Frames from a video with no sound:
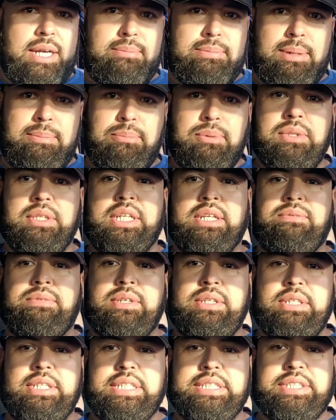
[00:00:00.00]
I'm a
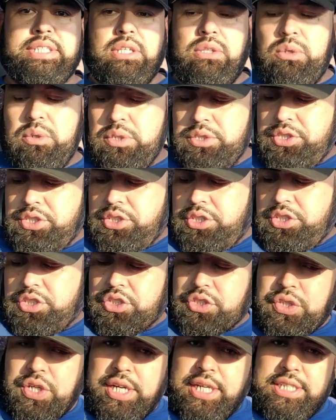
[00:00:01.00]
believer in the Lord Jesus
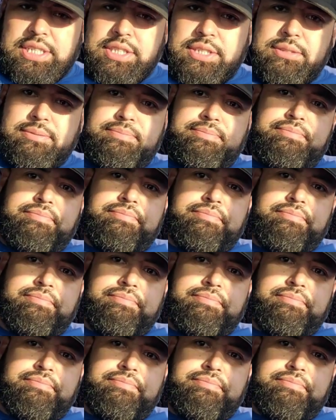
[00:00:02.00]
Christ.